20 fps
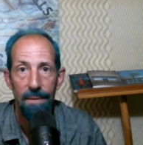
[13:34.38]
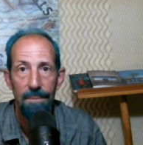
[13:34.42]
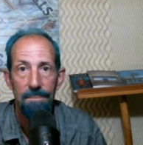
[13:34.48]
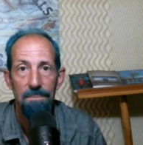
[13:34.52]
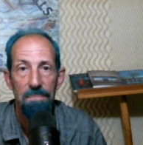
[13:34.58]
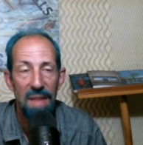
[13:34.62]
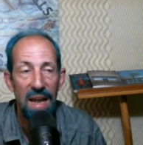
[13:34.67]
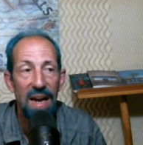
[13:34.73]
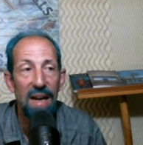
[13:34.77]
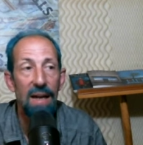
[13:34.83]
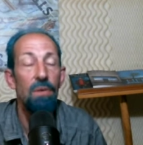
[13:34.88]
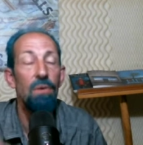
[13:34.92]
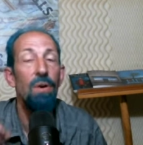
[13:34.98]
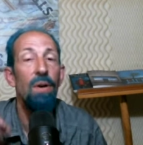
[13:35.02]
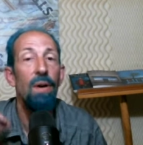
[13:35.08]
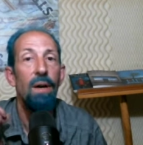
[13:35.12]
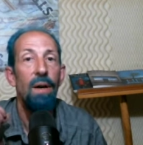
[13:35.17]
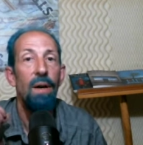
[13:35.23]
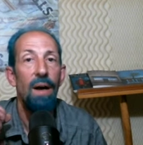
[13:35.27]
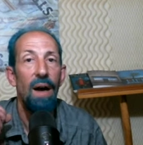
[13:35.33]
Now,
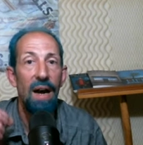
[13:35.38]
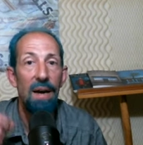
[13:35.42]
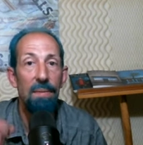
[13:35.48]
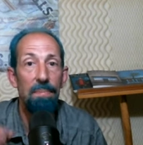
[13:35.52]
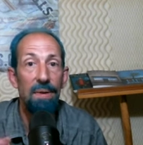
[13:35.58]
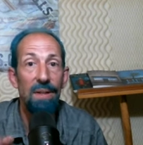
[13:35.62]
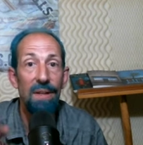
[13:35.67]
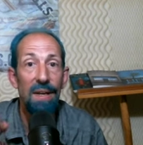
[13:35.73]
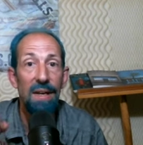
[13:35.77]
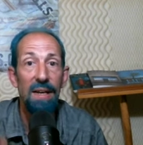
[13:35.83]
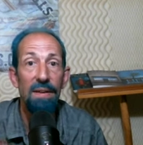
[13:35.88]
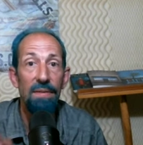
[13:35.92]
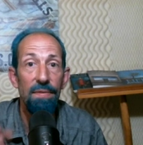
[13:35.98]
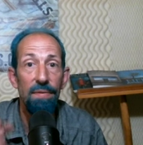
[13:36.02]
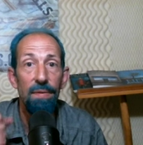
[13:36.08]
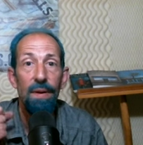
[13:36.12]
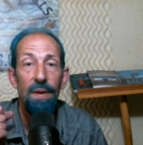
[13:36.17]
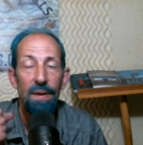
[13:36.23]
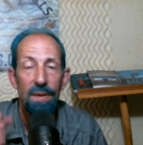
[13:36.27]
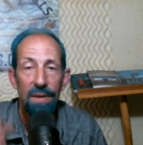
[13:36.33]
I believe
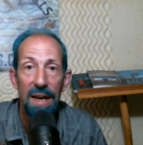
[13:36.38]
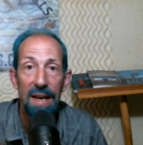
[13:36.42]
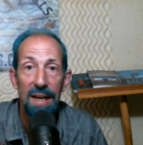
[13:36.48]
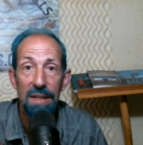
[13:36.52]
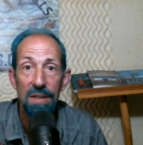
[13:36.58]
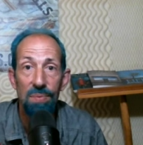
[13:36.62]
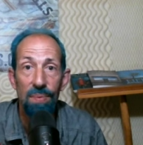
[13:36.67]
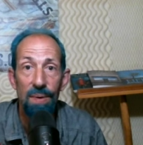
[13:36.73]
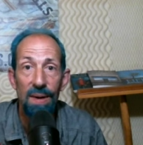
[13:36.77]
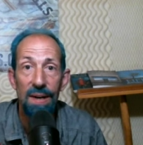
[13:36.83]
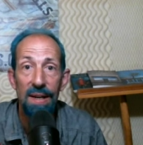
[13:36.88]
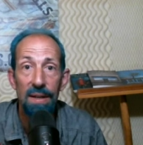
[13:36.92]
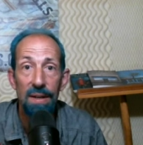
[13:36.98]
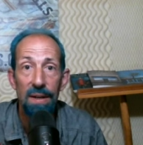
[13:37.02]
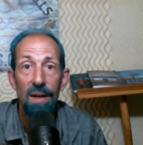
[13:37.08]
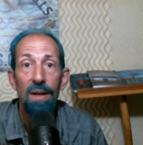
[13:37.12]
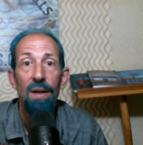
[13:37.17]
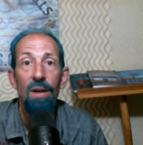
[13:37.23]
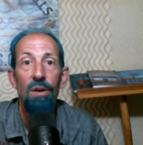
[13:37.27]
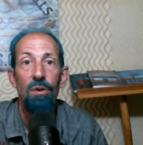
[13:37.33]
next week
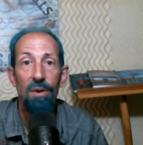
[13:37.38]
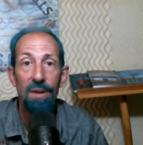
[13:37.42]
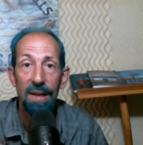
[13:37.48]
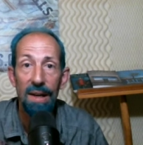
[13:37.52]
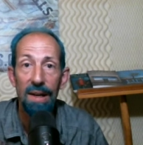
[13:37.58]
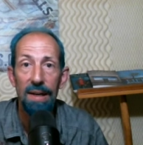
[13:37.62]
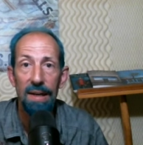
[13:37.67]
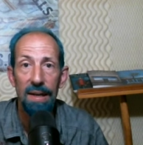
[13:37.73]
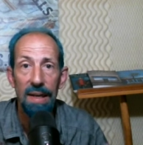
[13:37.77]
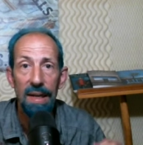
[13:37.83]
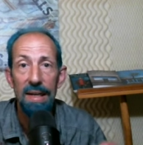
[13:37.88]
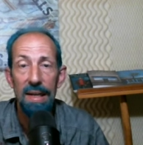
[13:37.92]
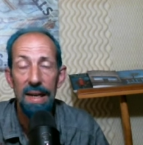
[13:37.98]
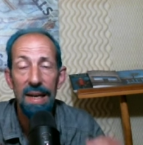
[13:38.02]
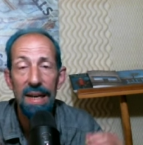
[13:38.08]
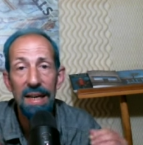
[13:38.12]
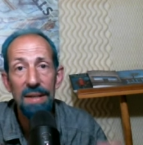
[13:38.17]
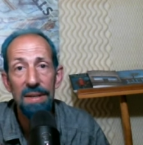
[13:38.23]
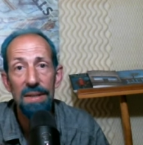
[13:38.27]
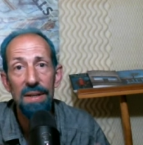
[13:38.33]
we're going to get
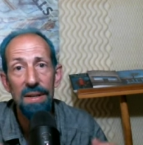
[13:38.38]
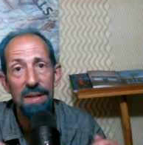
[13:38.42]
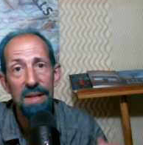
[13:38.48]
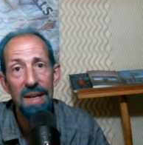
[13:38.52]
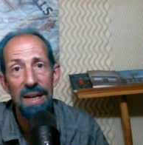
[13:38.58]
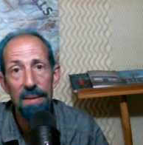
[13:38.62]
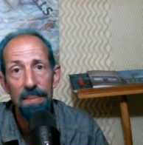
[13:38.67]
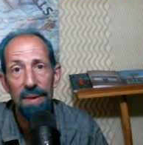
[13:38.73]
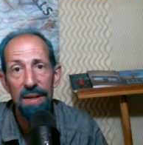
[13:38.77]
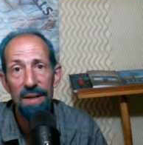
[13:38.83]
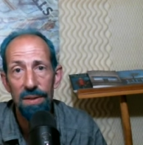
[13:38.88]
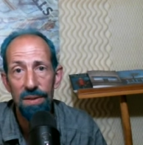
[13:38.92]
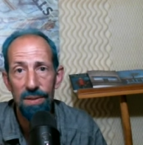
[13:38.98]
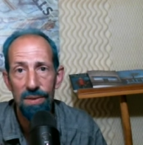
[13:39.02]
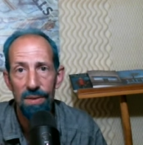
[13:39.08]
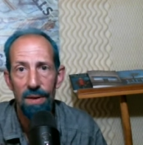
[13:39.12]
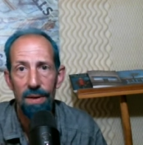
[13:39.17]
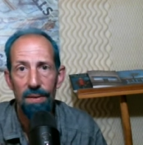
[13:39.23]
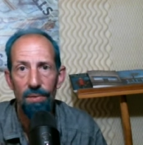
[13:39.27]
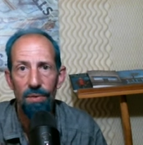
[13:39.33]
into demons
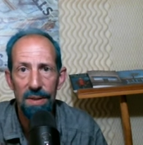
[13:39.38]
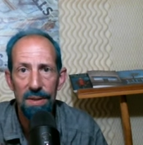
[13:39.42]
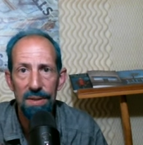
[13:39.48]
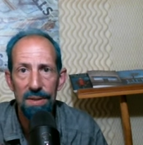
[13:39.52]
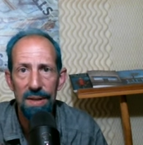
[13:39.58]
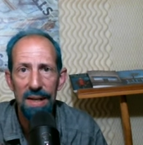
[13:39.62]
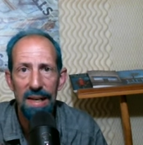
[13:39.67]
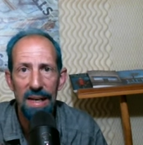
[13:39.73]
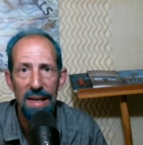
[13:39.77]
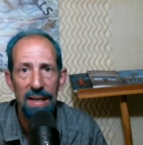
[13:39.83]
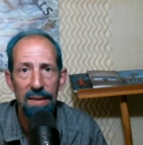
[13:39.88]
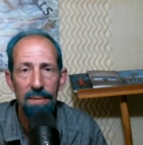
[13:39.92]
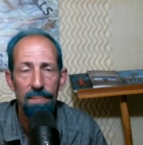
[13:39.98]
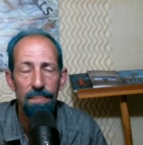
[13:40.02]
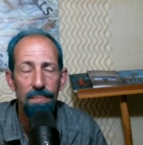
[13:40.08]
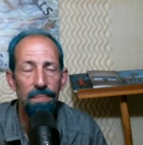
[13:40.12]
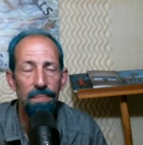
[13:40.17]
once again